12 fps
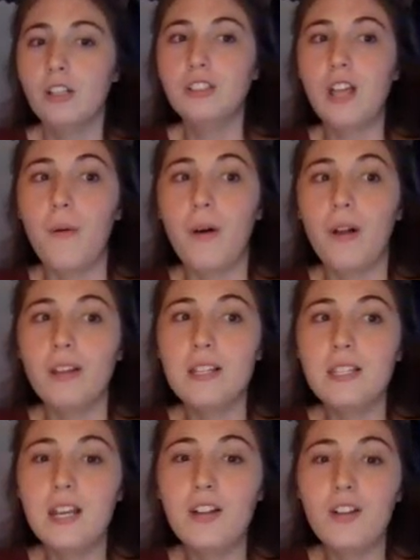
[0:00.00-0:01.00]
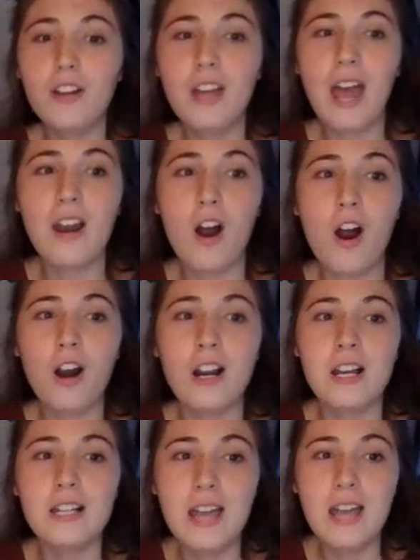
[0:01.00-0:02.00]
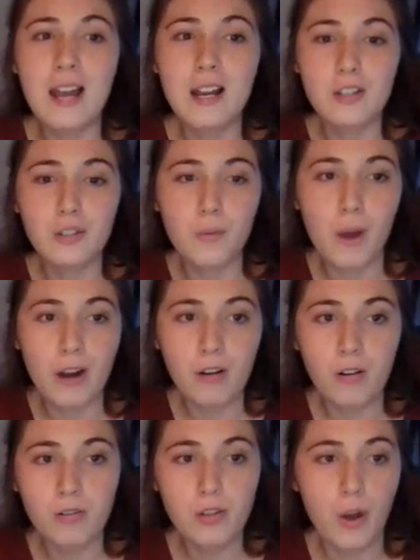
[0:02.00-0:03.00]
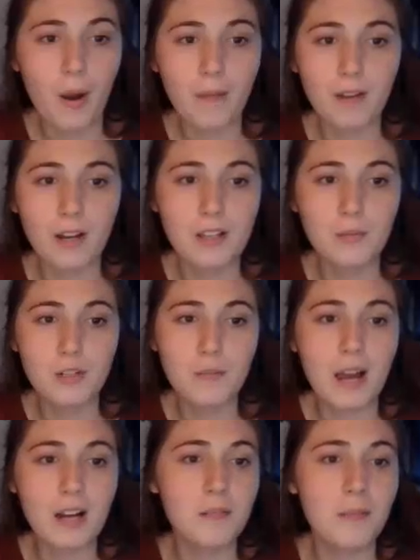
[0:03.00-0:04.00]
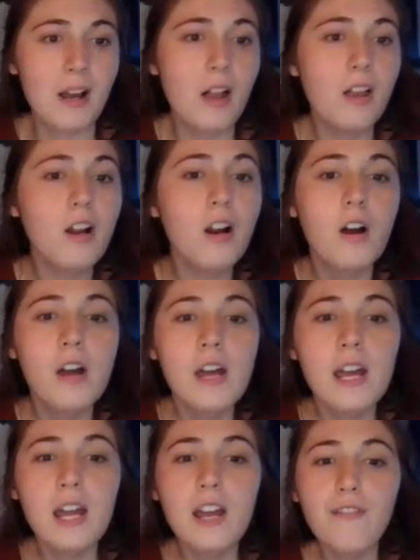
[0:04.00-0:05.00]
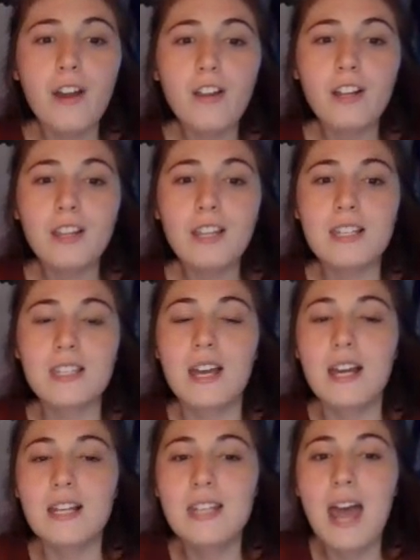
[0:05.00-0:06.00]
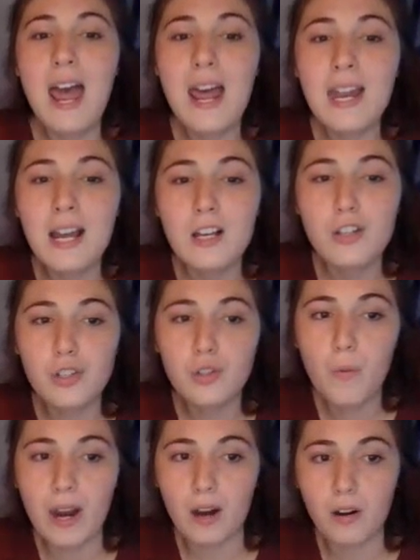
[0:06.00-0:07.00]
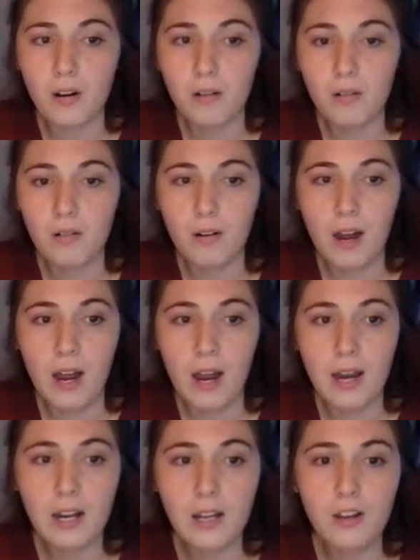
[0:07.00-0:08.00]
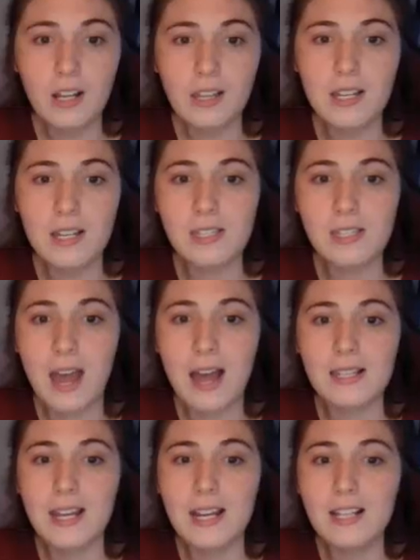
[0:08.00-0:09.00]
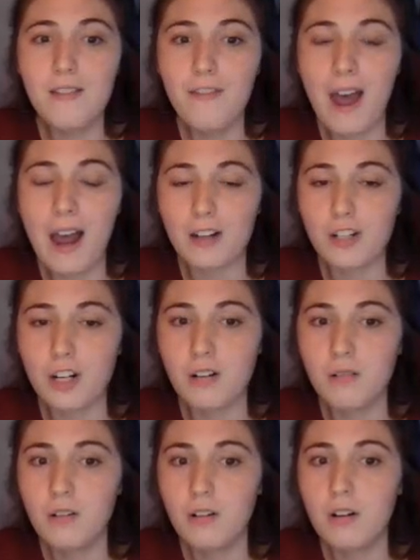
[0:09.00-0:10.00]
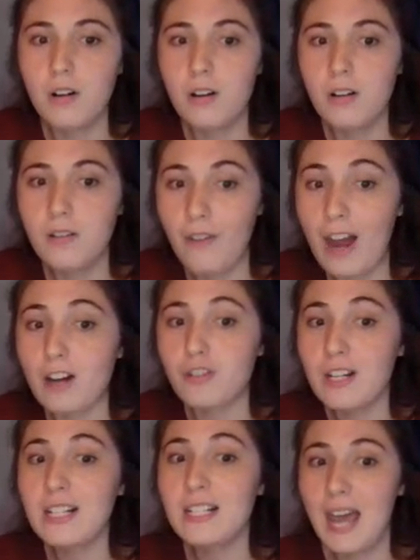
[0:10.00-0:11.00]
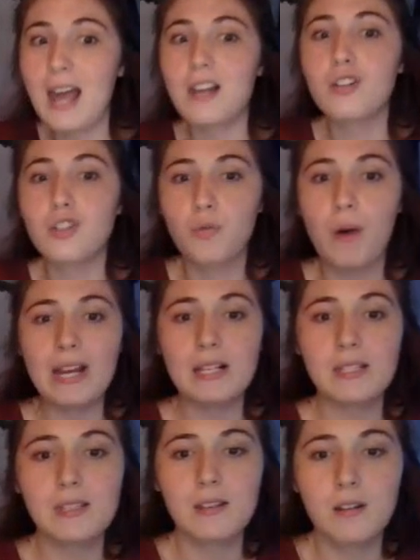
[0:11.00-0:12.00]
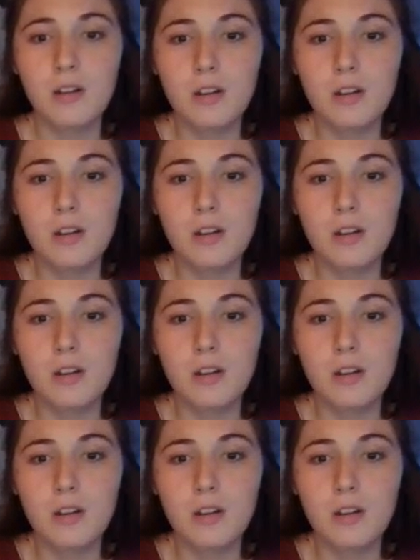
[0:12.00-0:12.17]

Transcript: So let's take a look at our 10 squared. So I'm going to switch back to my color. If I look at this 10 squared, I can look at this as it's a factor, factoring 10 twice.